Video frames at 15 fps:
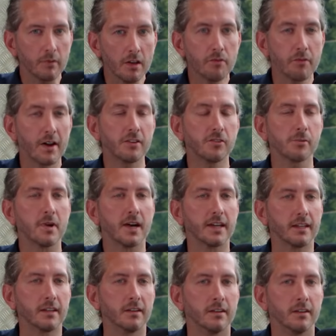friends of
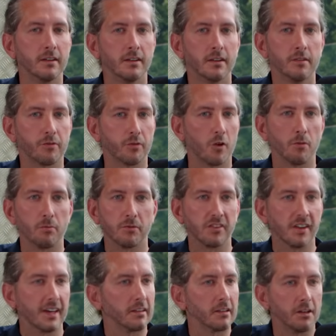mine from,
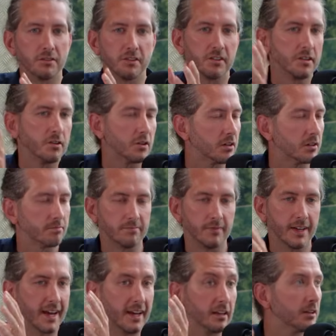say, London or
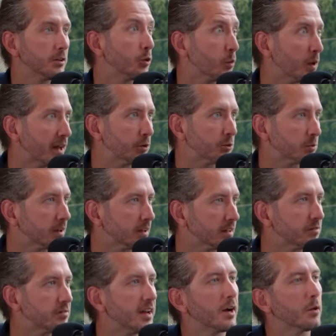England or Wales, where I
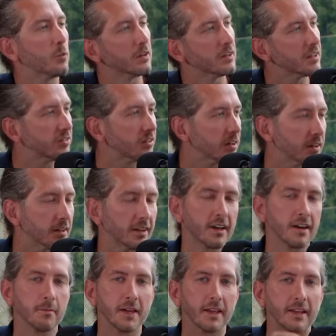live now, will listen and
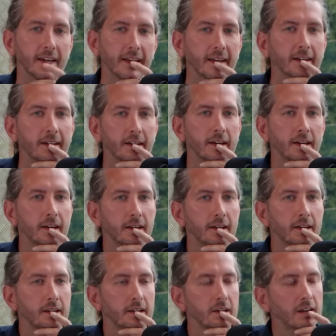kind of be like,
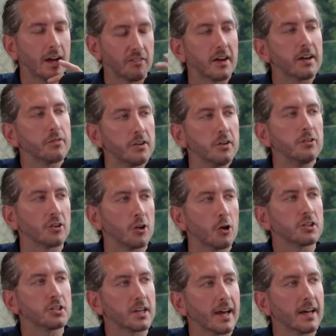I've had a few
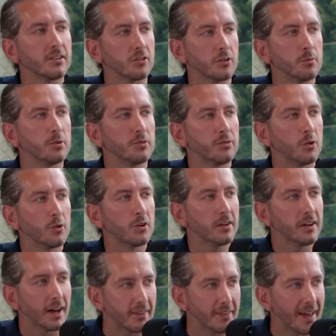Scottish guests on
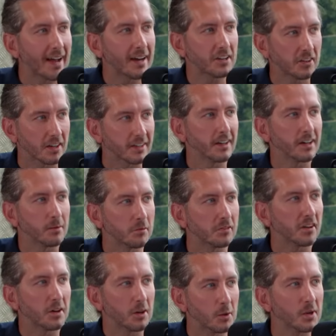before, and the accent
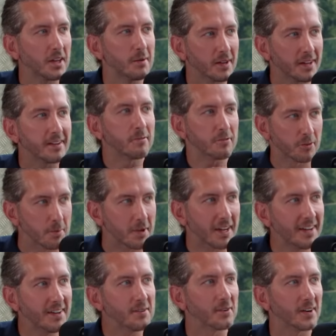comes out a wee bit for
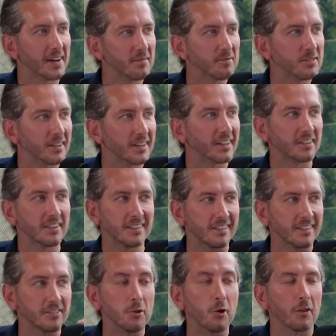me when I'm doing. So
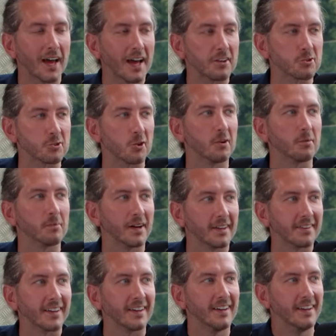it's not that strong, but
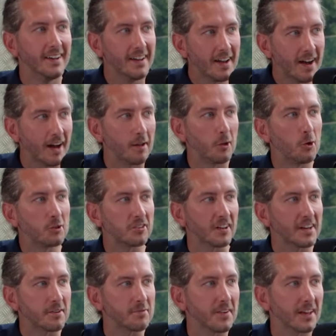I think
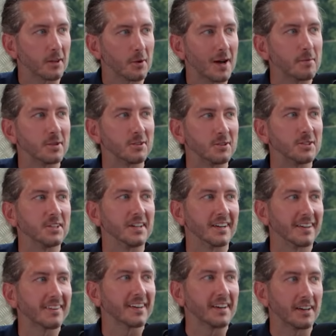alongside a fellow Aberdonian,
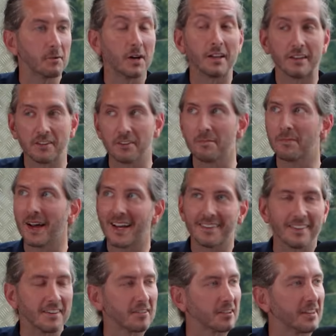I think when I listen
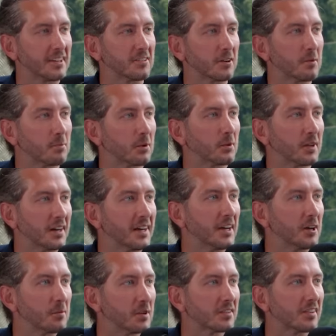back to this later, I'm probably going to
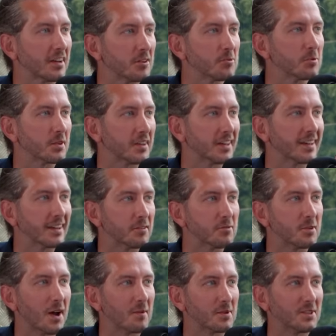hear myself with a
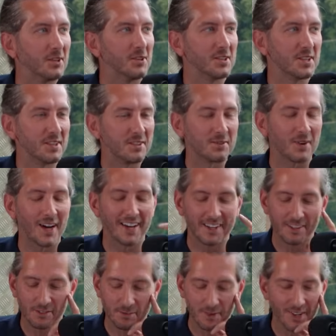few Aberdonian
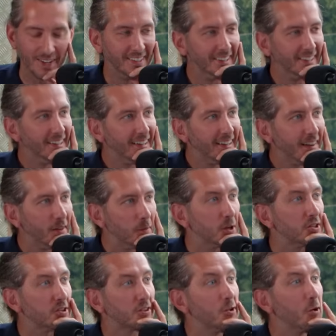twangs, but
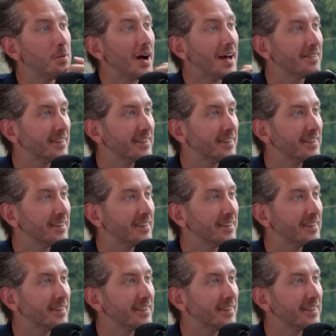which is no bad